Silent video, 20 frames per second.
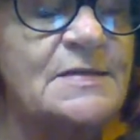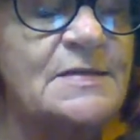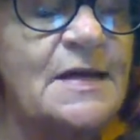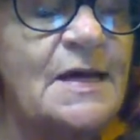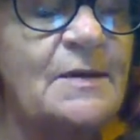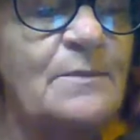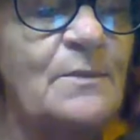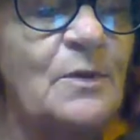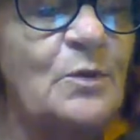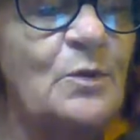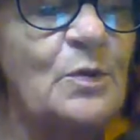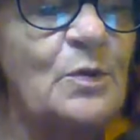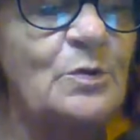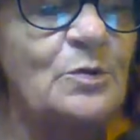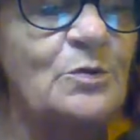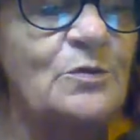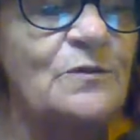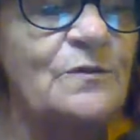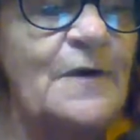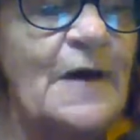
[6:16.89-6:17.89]
same
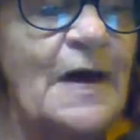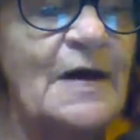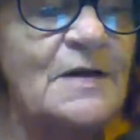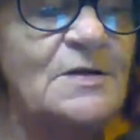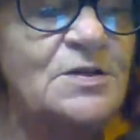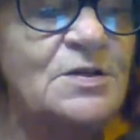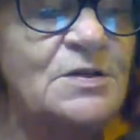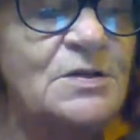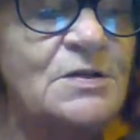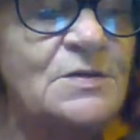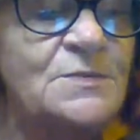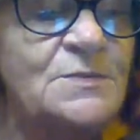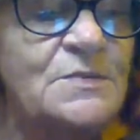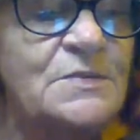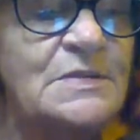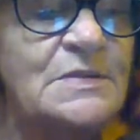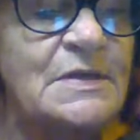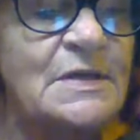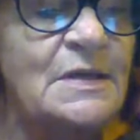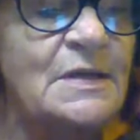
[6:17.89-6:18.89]
bewildered fashion as
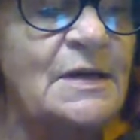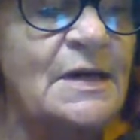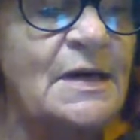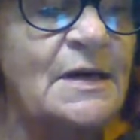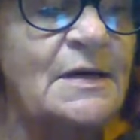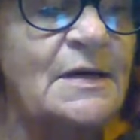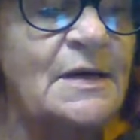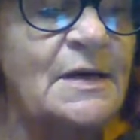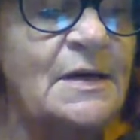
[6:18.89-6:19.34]
Priscilla had